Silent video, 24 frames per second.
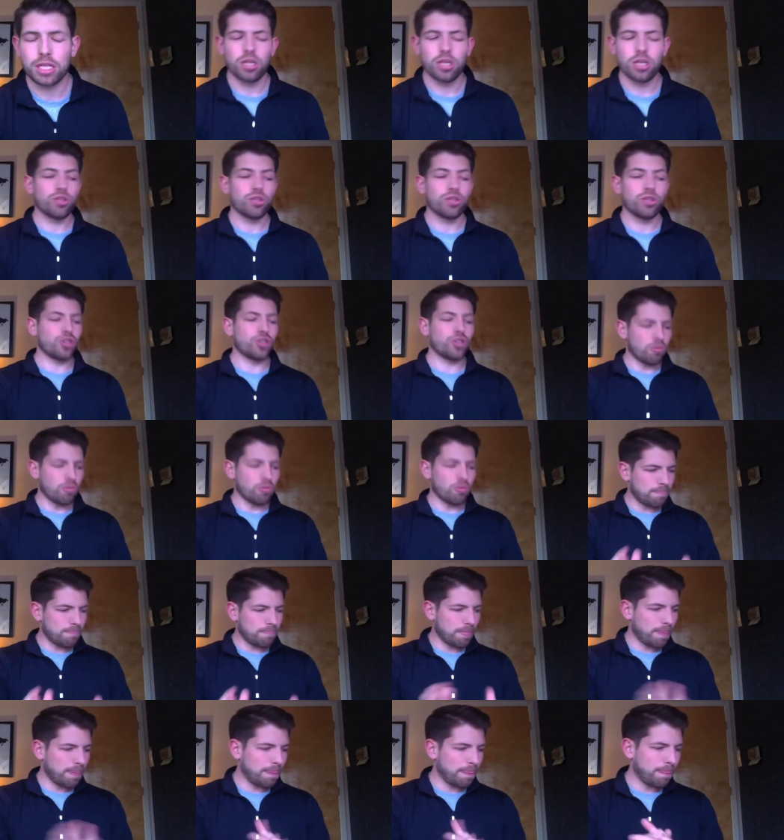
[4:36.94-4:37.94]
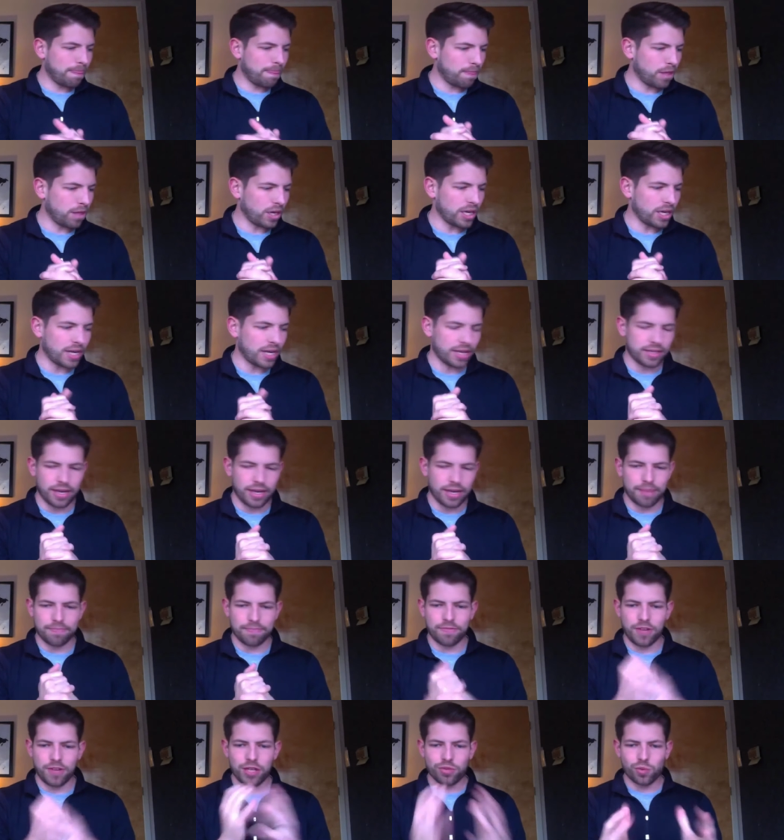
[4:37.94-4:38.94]
So looking at that,
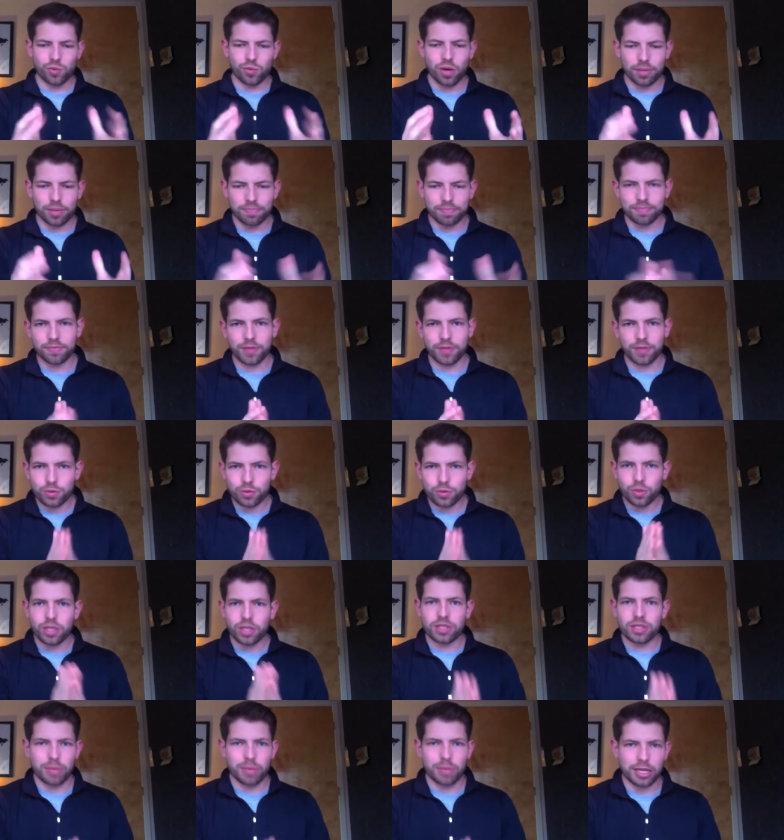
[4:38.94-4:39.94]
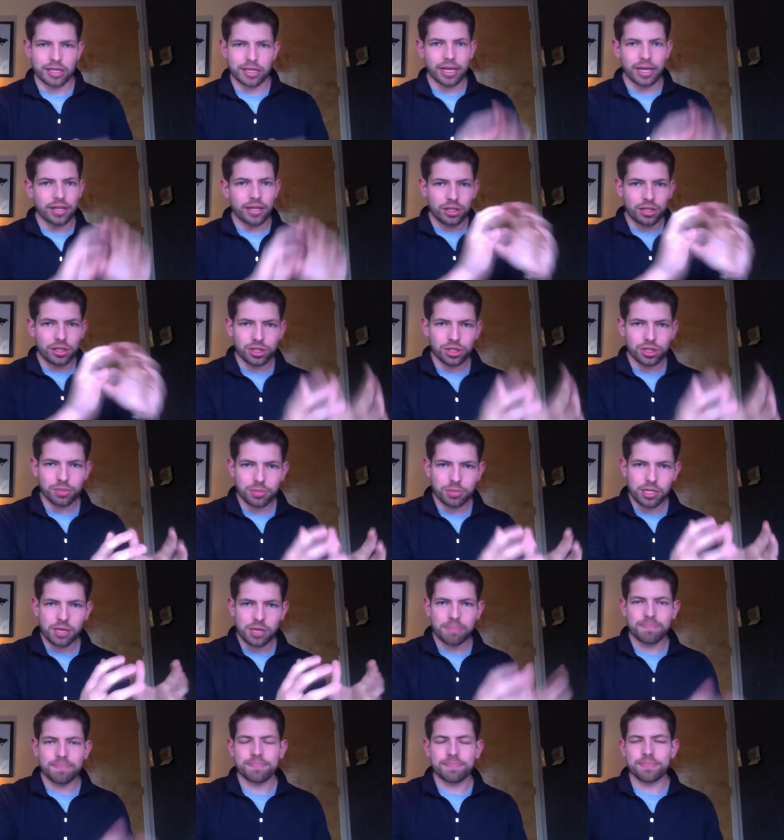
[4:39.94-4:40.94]
phase one is about that leadership
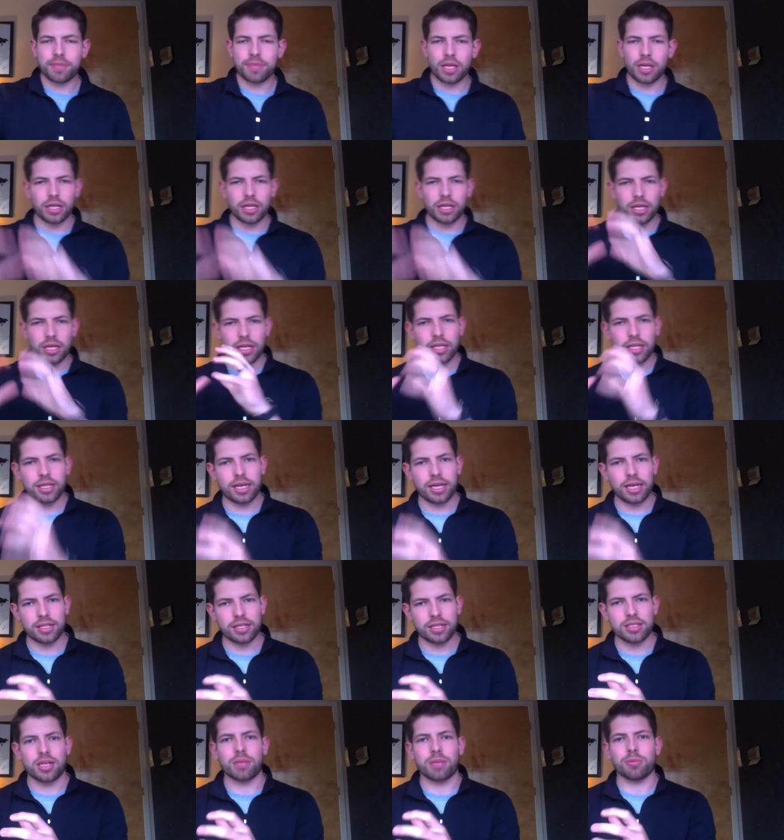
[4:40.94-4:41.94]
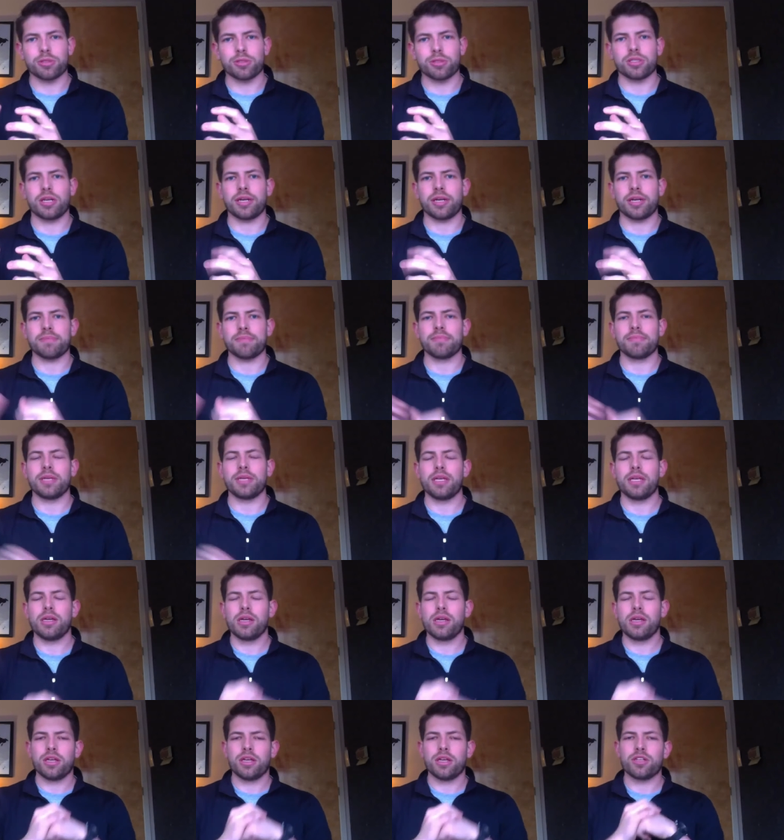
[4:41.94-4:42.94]
team and getting that disciples night.
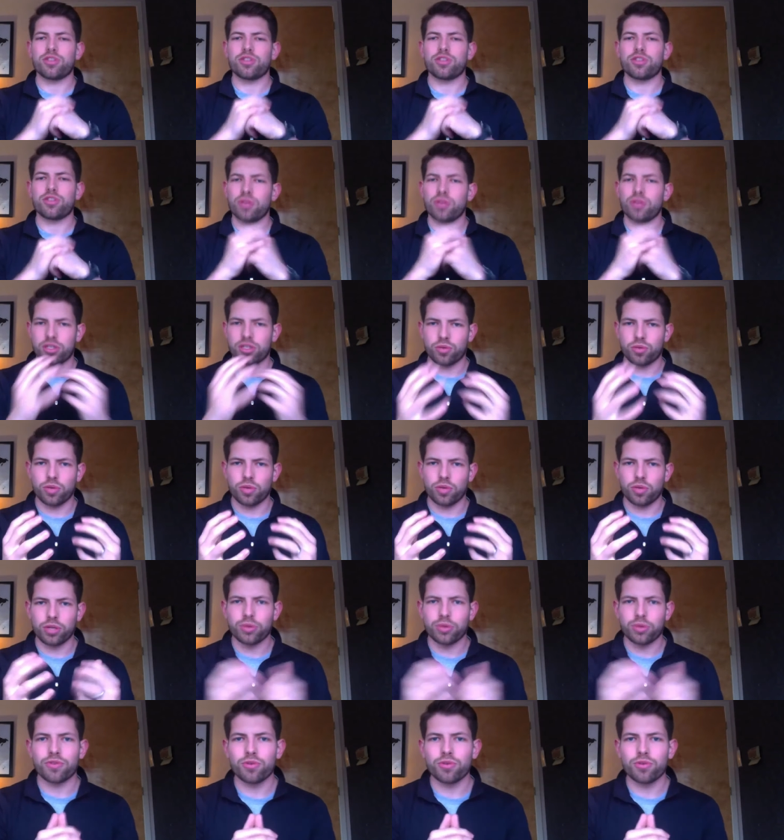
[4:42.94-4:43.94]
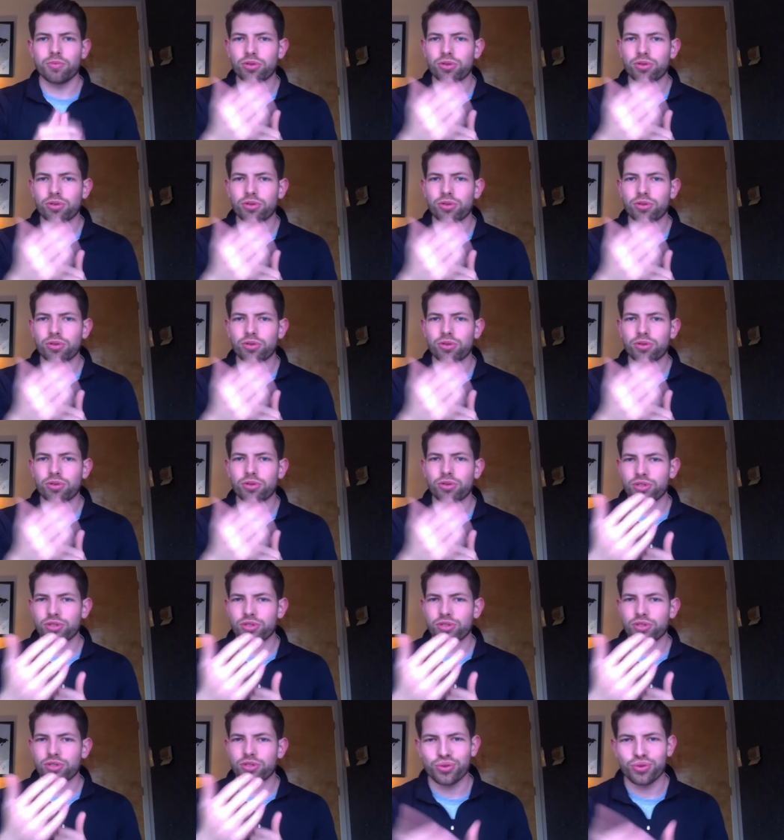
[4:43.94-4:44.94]
So as a quick review, most of you know what
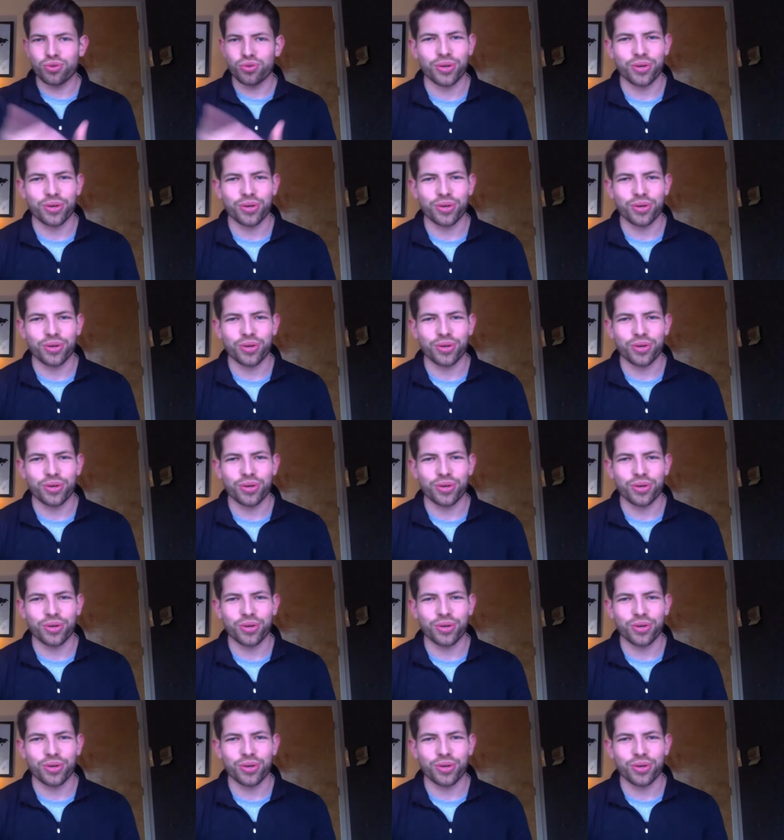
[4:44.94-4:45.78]
a disciples night is